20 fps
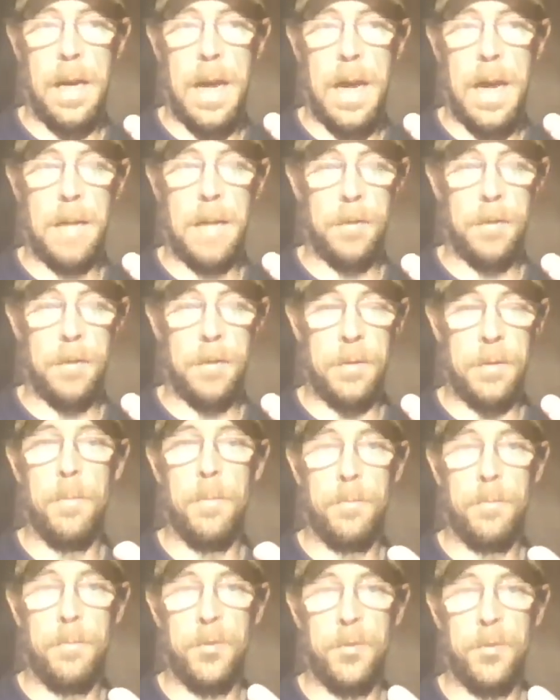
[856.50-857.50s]
and they're
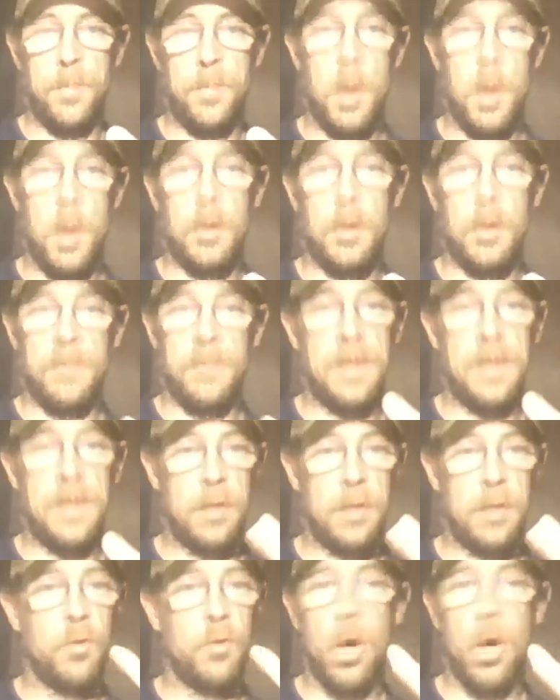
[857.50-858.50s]
small enough that
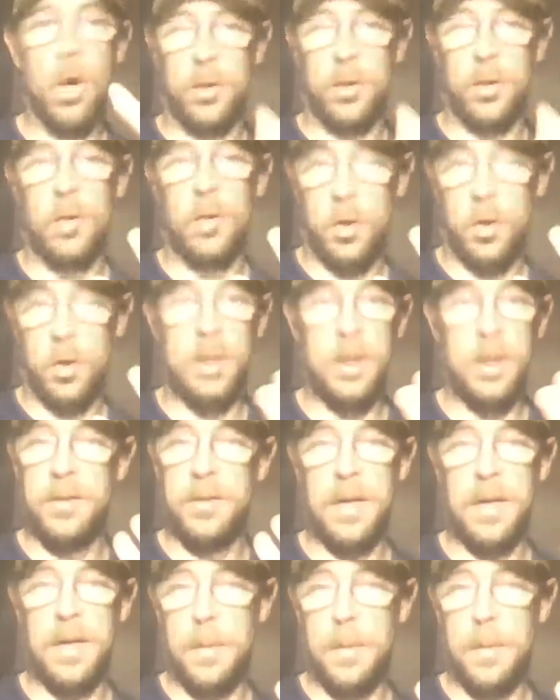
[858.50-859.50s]
the dog's not going to
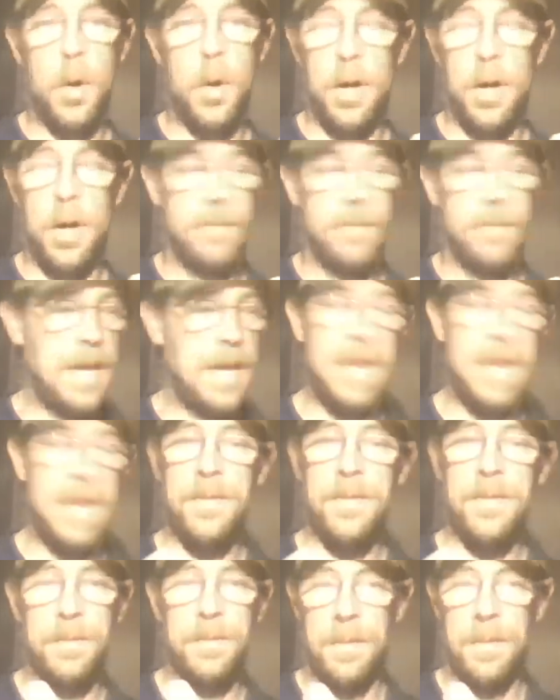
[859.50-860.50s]
set them off.
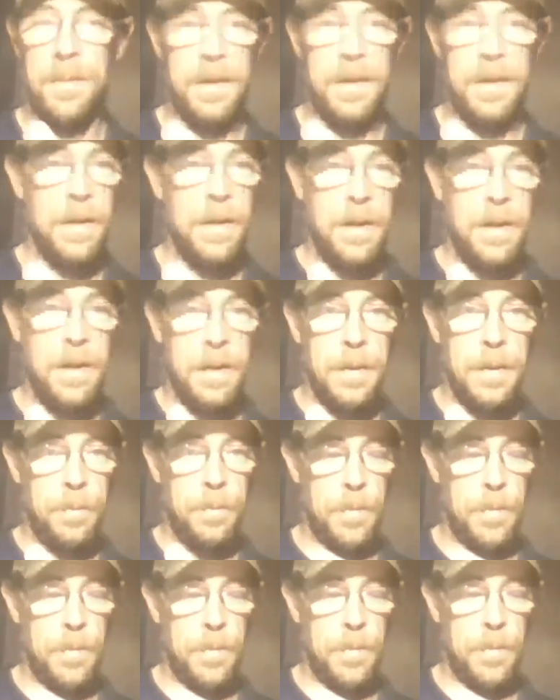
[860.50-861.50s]
Anything
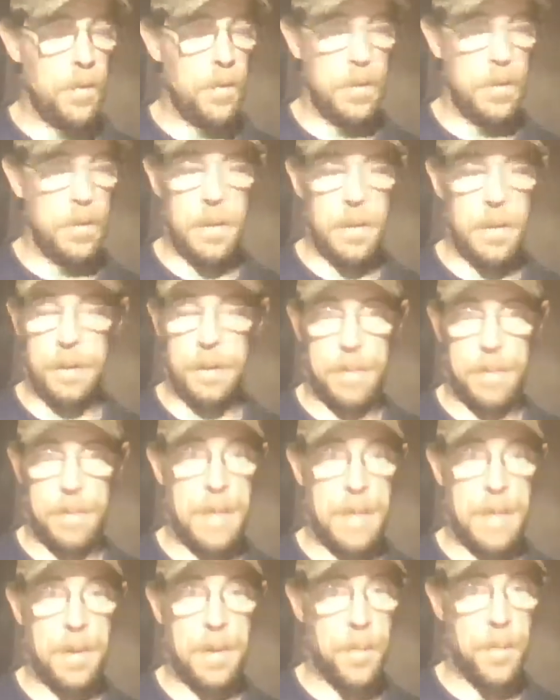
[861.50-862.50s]
other than
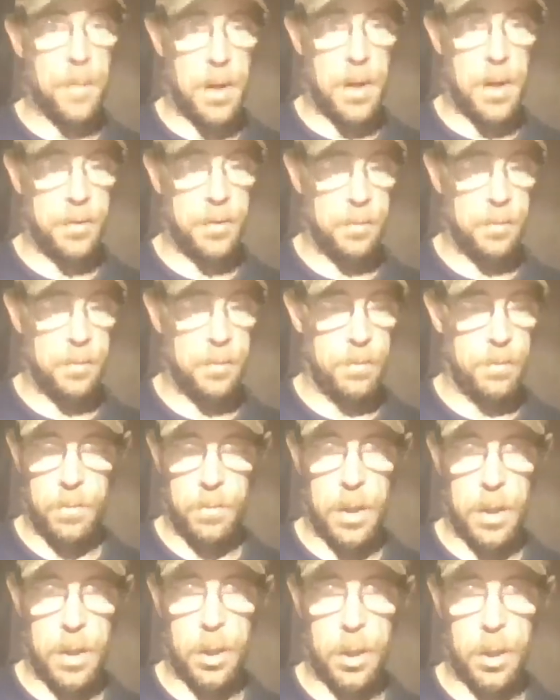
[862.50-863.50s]
maybe a possum,
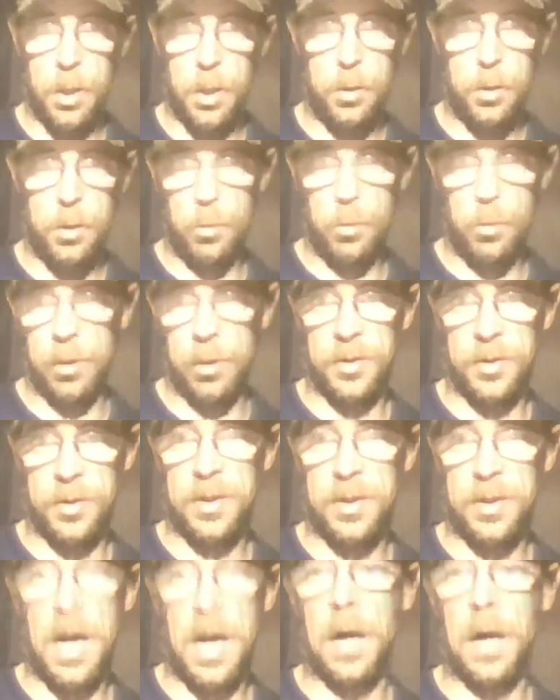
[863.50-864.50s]
a coon, or a
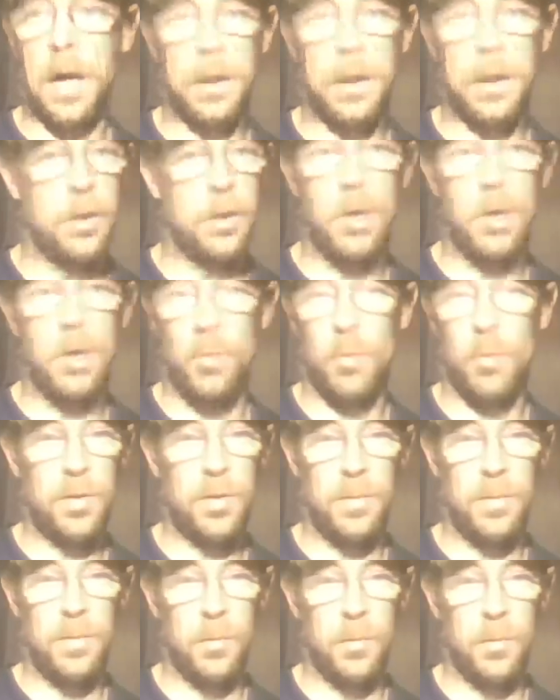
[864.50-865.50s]
skunk, you're not
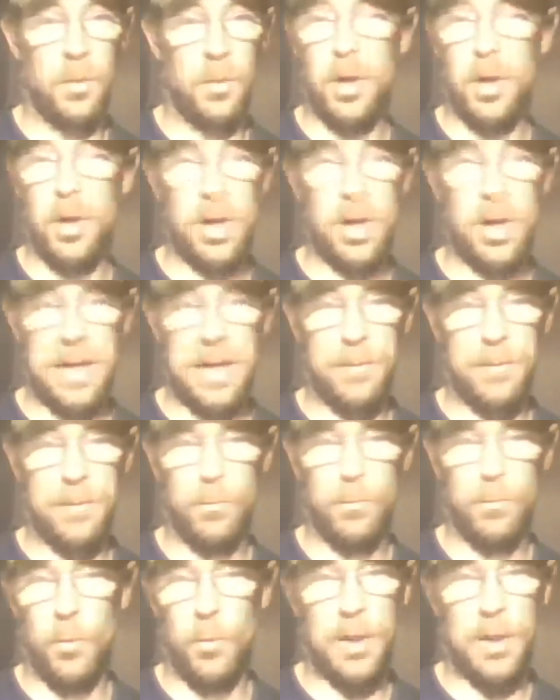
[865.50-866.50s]
going to
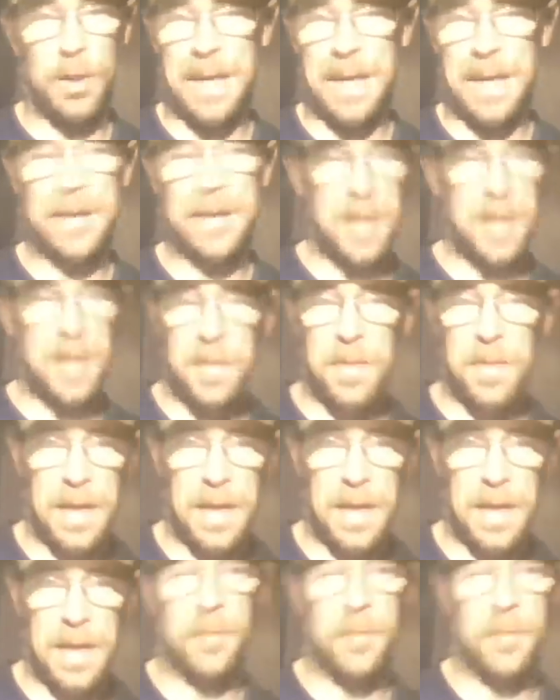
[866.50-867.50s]
really catch
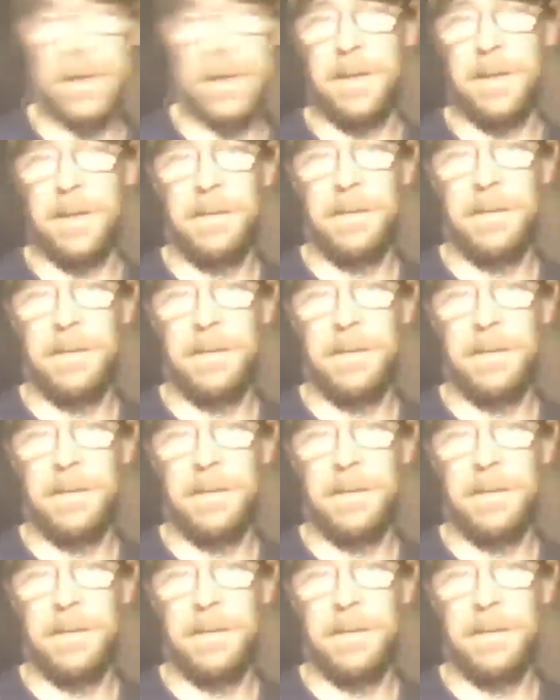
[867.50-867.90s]
anything else in it.